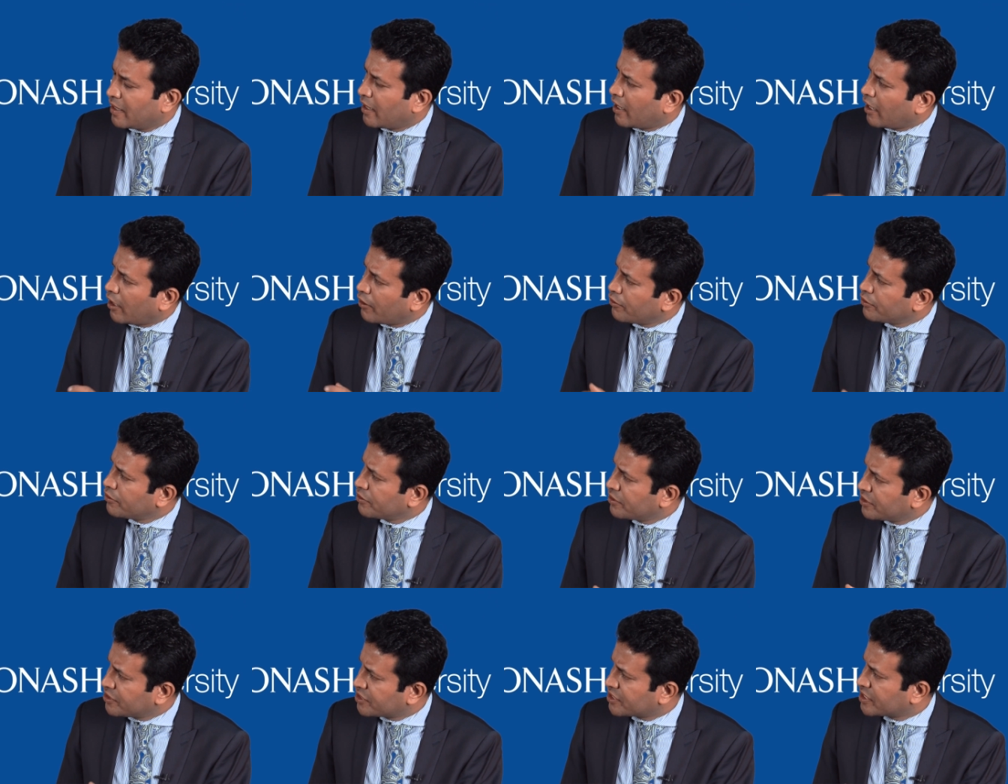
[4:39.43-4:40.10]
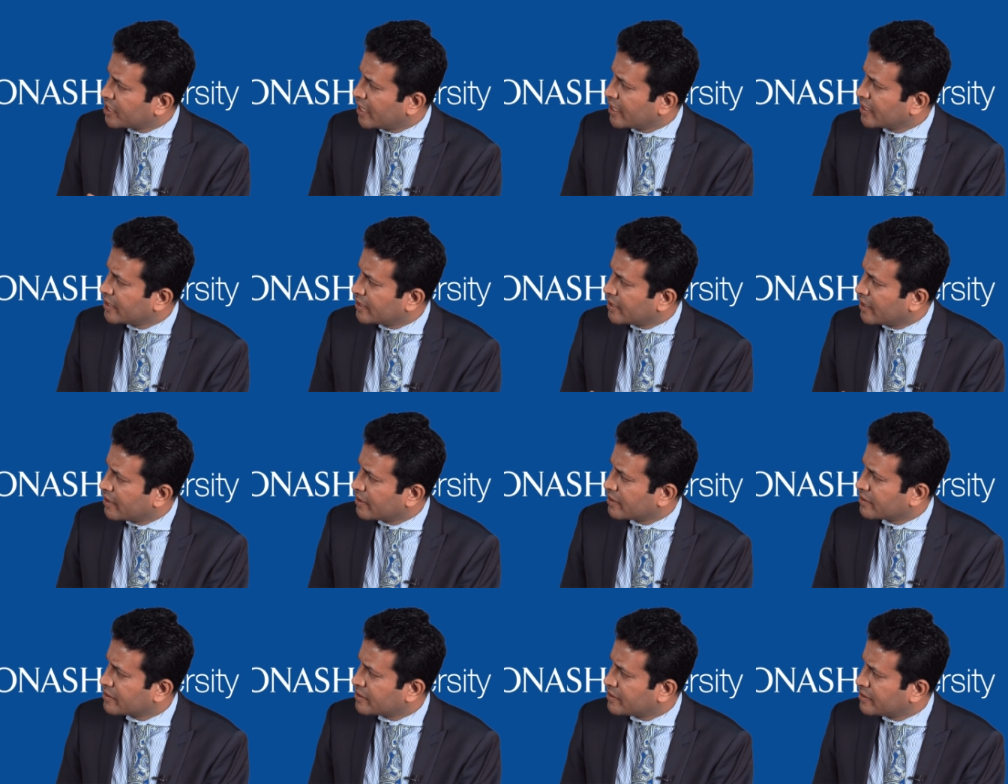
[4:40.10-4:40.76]
How do you design
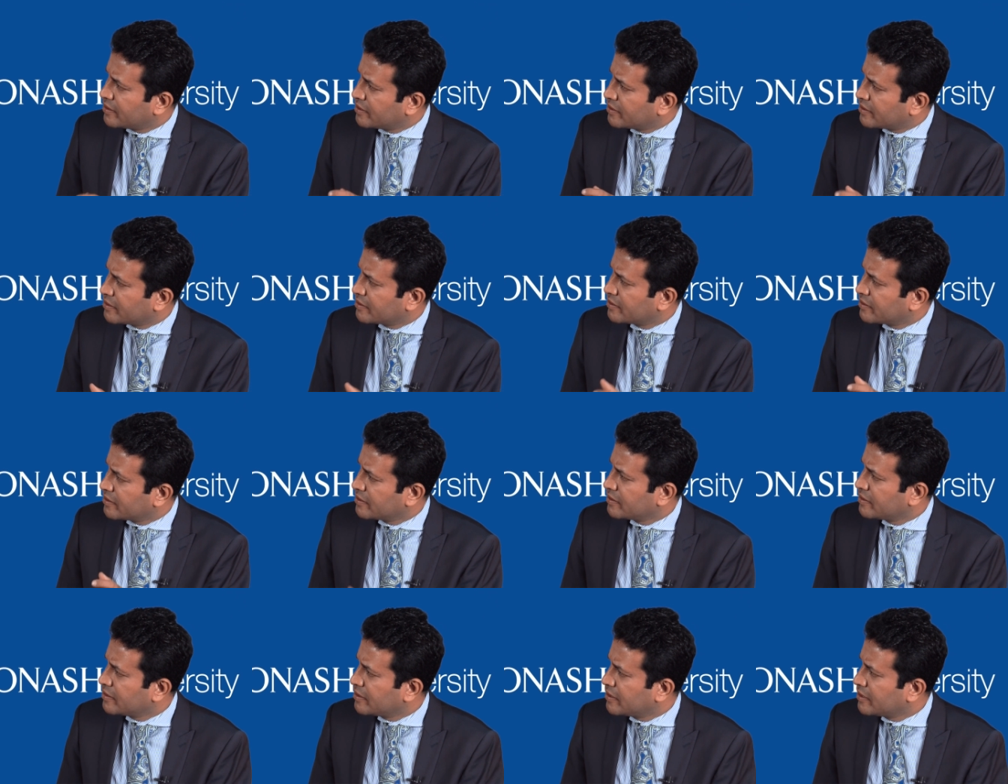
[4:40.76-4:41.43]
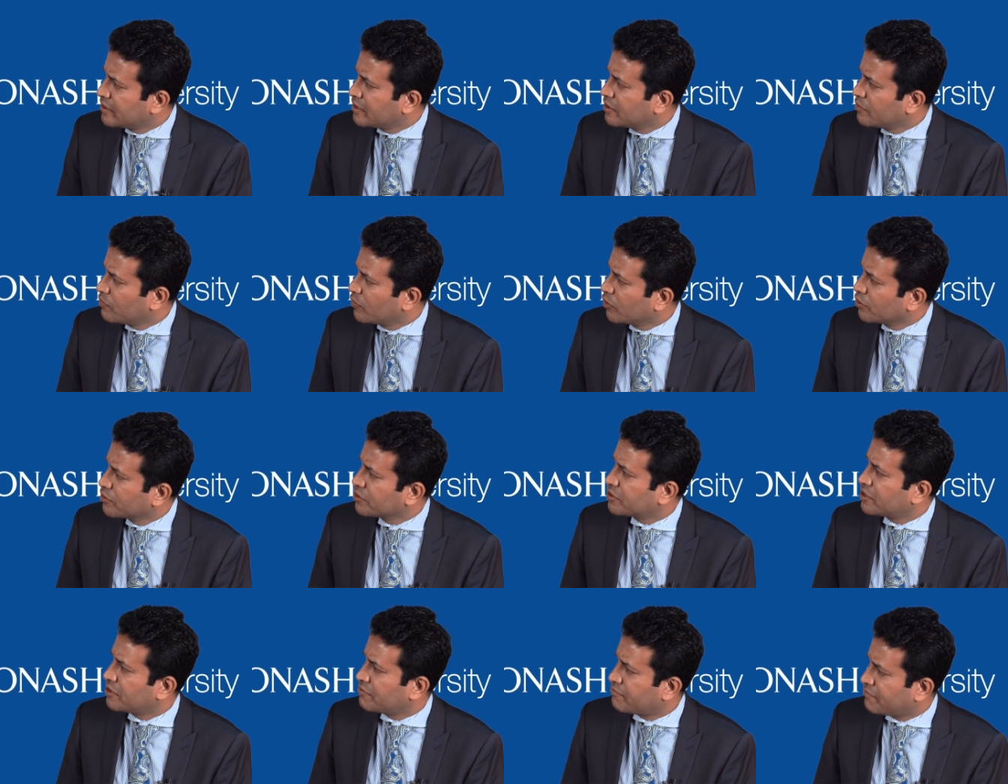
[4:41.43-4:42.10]
data centers in the
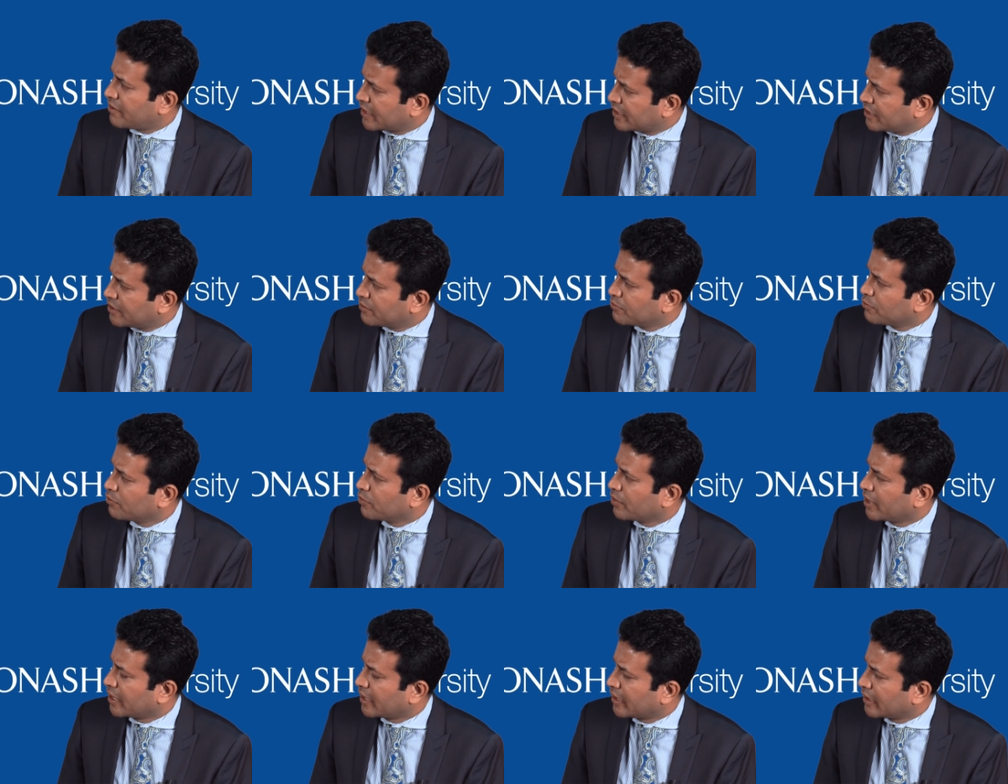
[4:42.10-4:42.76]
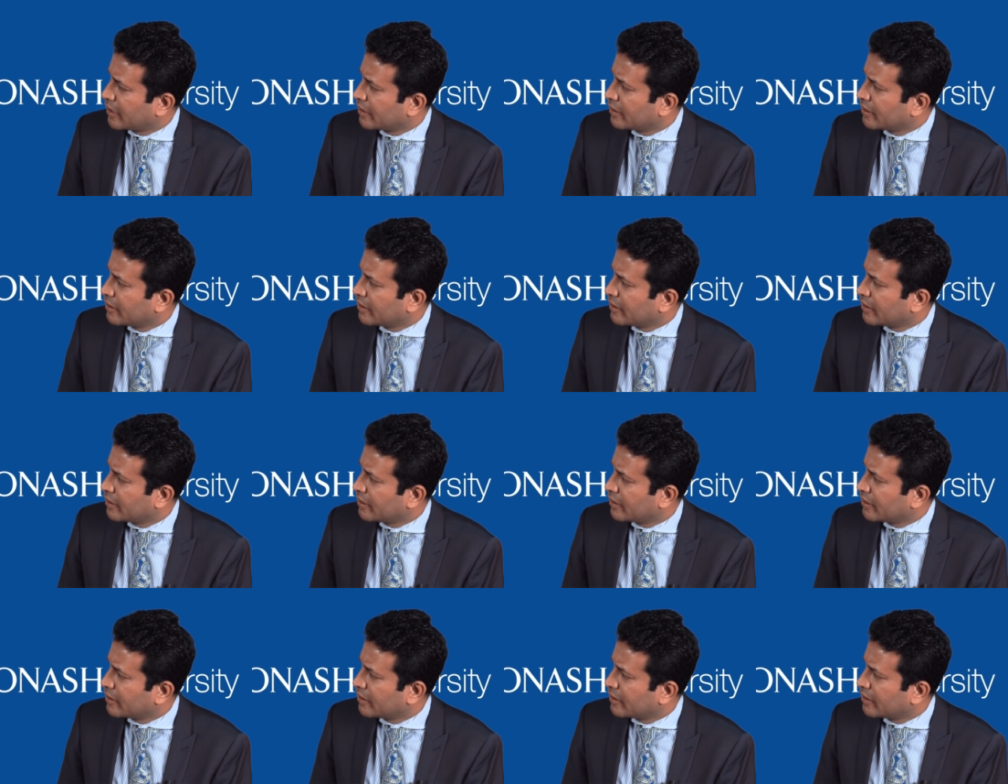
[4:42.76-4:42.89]
most effective way?